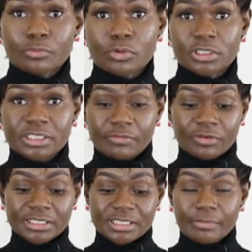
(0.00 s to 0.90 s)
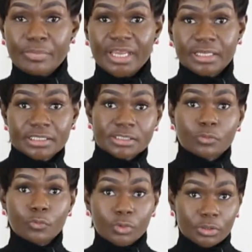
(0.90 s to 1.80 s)
what difference the bakes
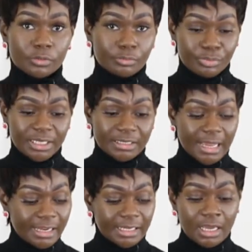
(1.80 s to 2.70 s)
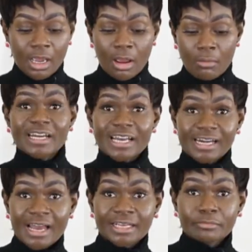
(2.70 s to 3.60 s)
will be like. When I
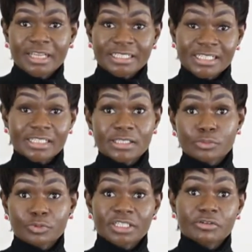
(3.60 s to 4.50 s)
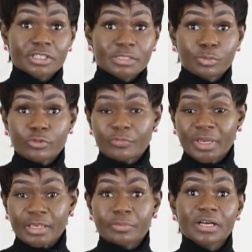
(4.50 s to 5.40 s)
line my tins with grease-proof
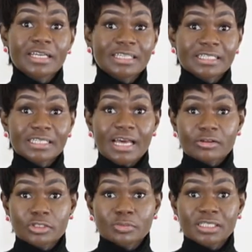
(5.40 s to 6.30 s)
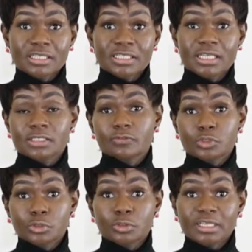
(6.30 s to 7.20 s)
paper, it allows me the chance for
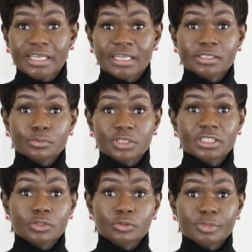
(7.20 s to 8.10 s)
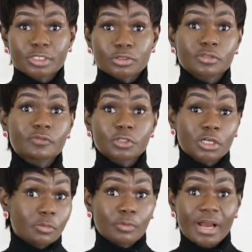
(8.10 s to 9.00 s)
taller cakes, which could be used for
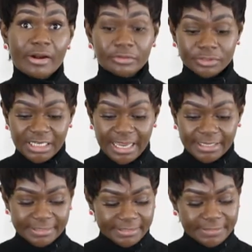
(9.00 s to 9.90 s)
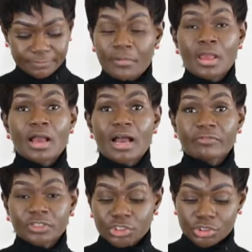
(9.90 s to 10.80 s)
double-barreled cakes.
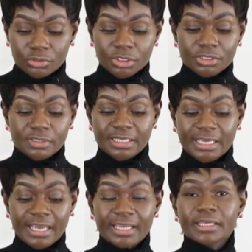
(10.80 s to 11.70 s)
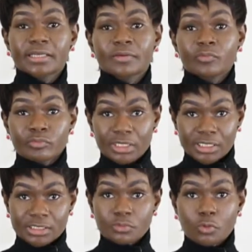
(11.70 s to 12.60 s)
Having shown you the cake,
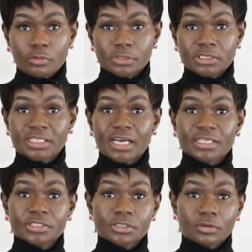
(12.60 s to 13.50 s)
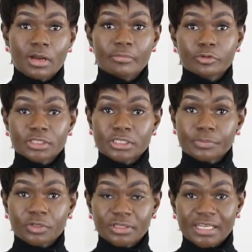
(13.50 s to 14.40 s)
it is warm to touch, so I'm going to
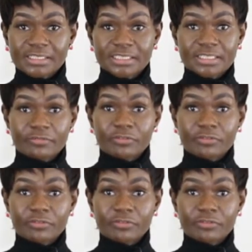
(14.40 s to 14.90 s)
put that in the